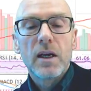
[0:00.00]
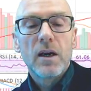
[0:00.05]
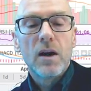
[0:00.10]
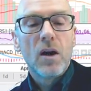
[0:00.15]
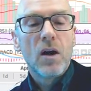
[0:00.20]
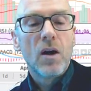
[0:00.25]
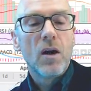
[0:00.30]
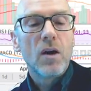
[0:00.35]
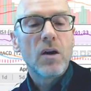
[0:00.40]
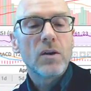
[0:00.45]

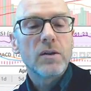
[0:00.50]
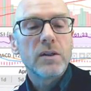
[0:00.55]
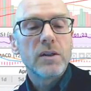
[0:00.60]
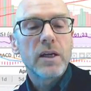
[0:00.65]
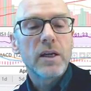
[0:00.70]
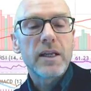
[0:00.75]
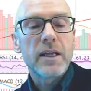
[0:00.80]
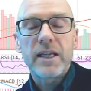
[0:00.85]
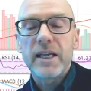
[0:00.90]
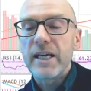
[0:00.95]
On
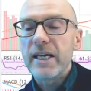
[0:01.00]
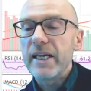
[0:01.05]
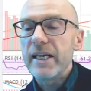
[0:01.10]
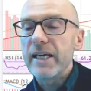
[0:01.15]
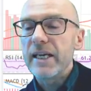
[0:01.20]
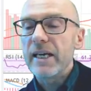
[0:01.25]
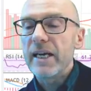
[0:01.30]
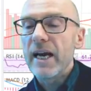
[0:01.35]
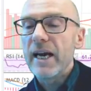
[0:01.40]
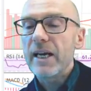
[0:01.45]

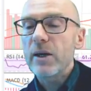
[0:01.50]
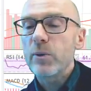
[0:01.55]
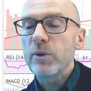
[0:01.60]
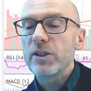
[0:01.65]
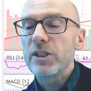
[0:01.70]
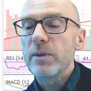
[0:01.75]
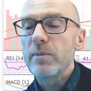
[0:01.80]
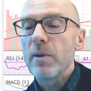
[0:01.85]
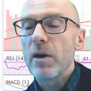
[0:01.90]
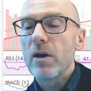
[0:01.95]
the
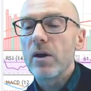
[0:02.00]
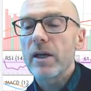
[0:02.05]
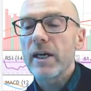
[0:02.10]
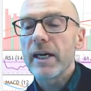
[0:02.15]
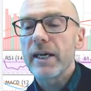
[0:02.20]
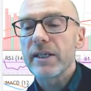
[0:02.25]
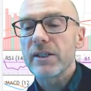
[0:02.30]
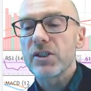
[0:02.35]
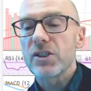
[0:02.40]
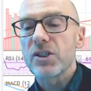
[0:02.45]
equity
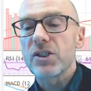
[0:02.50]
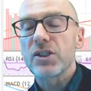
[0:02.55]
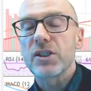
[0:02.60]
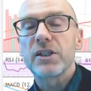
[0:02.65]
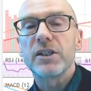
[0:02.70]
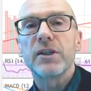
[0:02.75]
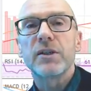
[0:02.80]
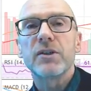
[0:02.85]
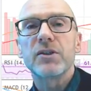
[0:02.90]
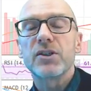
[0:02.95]
markets,
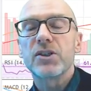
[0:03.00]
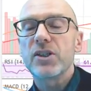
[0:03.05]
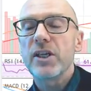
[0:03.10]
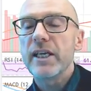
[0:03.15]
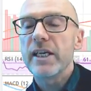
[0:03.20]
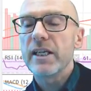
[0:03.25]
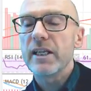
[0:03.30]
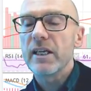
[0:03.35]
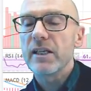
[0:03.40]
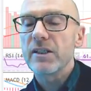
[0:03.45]
you can
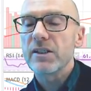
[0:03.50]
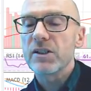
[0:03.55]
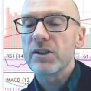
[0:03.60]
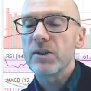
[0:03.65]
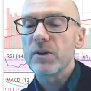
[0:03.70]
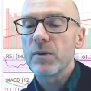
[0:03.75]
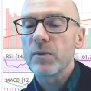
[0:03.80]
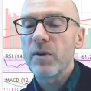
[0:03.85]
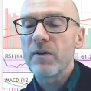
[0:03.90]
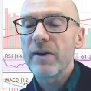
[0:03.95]
see that
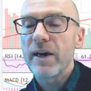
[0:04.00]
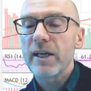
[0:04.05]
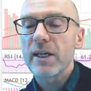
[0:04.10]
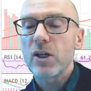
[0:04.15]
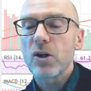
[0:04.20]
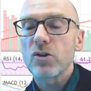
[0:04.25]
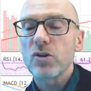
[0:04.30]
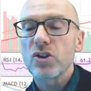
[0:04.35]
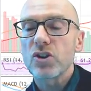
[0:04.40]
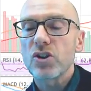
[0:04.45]
we've had a
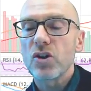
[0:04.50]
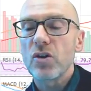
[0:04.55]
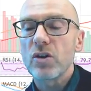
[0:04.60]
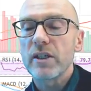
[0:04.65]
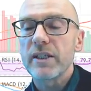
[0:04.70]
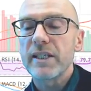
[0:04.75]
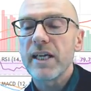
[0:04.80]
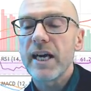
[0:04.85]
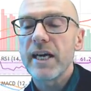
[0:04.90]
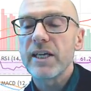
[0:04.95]

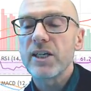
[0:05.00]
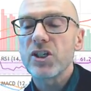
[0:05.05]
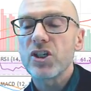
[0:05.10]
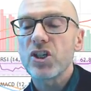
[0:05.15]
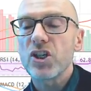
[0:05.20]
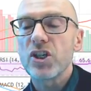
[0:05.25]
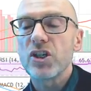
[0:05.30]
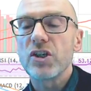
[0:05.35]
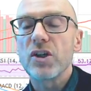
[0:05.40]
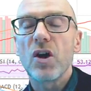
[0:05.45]

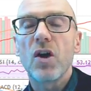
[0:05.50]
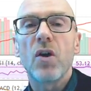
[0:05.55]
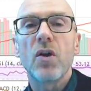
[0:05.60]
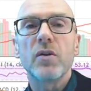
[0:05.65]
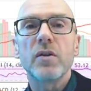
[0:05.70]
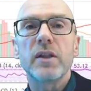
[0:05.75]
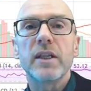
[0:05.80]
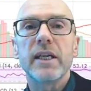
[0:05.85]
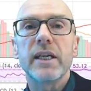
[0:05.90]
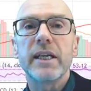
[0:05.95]
consolidation
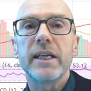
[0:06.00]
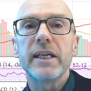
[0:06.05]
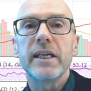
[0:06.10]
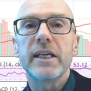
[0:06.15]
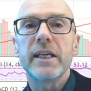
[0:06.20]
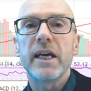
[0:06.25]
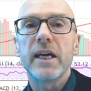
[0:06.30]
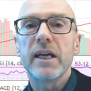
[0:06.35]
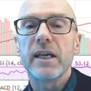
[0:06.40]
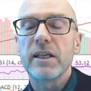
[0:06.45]
on
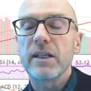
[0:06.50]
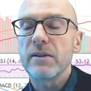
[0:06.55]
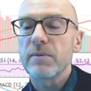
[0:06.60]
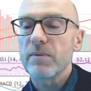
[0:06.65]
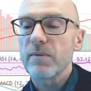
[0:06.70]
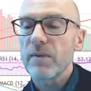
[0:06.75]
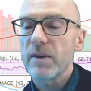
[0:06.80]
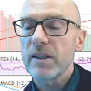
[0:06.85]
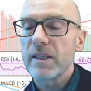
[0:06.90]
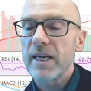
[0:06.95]
the
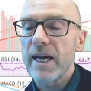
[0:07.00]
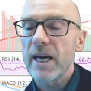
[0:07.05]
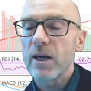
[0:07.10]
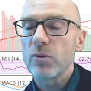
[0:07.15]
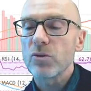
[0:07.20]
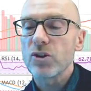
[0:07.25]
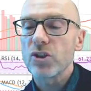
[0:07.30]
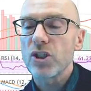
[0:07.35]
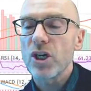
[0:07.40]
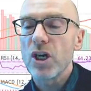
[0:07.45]
Dow
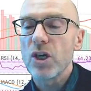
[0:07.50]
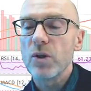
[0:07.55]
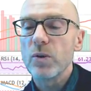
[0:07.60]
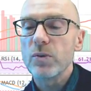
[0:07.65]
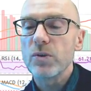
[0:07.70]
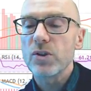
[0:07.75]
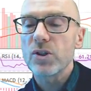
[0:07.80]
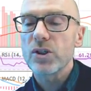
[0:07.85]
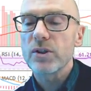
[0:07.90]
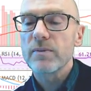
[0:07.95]

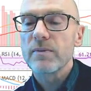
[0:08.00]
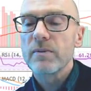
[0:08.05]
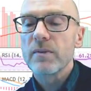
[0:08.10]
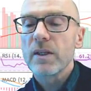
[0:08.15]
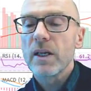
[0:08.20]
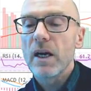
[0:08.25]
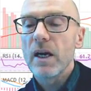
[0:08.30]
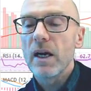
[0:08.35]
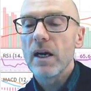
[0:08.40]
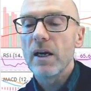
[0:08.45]
Jones.
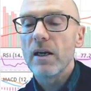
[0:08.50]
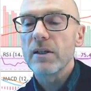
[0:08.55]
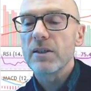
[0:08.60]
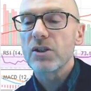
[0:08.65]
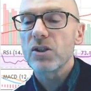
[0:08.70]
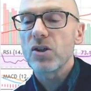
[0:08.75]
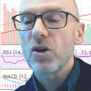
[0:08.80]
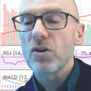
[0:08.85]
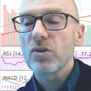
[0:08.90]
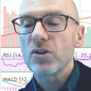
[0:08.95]
It's
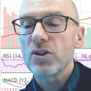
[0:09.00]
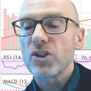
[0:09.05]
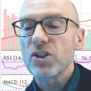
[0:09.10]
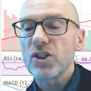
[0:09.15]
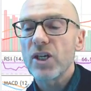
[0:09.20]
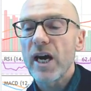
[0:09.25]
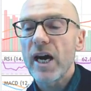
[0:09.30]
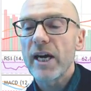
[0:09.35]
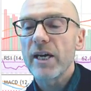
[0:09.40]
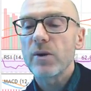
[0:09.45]
gone
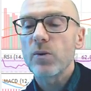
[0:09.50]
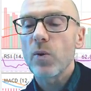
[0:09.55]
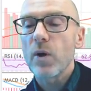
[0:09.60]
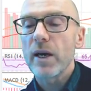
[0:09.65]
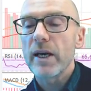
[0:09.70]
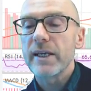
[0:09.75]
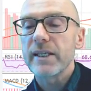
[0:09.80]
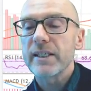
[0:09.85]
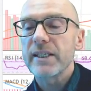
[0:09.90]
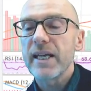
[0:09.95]

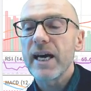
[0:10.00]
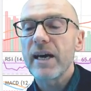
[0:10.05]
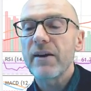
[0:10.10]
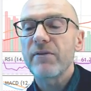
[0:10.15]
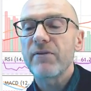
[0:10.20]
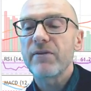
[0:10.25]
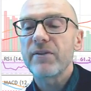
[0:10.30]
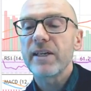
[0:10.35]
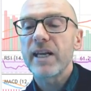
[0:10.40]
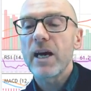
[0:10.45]
sideways,
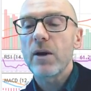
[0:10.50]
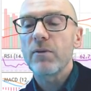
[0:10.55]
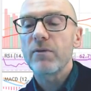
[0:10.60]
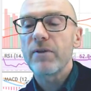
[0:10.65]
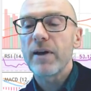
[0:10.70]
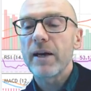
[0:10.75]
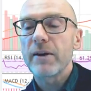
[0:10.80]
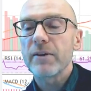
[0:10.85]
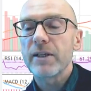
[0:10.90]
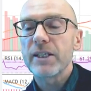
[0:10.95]
now
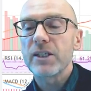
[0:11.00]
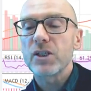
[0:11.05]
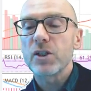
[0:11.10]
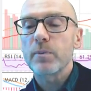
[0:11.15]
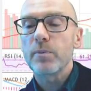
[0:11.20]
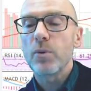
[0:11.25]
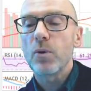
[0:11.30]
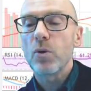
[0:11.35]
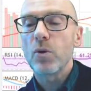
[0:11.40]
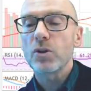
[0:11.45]
finding
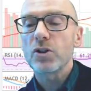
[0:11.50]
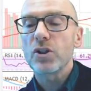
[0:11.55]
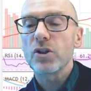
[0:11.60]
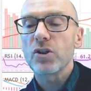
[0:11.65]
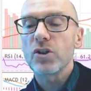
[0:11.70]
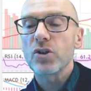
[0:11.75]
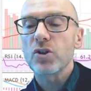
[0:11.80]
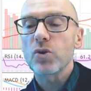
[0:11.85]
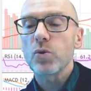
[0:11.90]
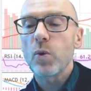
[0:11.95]
support at
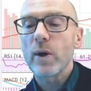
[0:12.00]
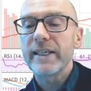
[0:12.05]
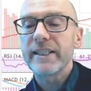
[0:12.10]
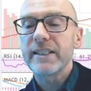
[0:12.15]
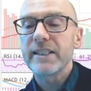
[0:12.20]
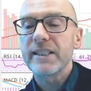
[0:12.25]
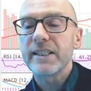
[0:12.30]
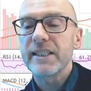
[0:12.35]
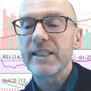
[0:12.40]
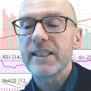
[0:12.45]
the
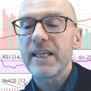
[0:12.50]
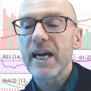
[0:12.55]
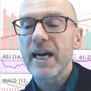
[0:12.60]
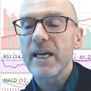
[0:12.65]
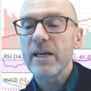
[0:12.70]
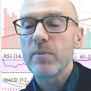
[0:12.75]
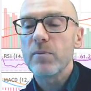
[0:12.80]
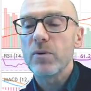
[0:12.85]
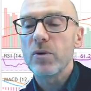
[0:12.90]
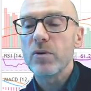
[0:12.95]

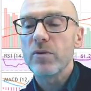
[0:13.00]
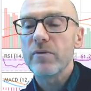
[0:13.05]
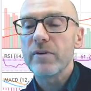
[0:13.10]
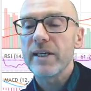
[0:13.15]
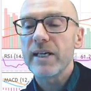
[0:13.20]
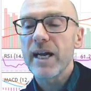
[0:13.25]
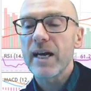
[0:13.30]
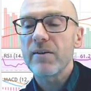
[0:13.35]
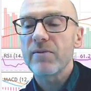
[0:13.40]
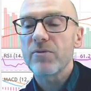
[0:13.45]
20-day
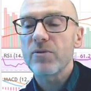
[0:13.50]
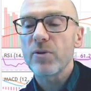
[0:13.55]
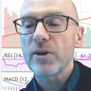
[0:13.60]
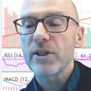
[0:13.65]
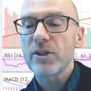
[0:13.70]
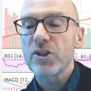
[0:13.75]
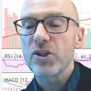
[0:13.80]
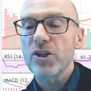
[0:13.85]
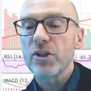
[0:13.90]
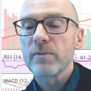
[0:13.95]
moving
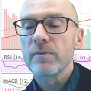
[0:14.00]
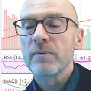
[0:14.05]
average.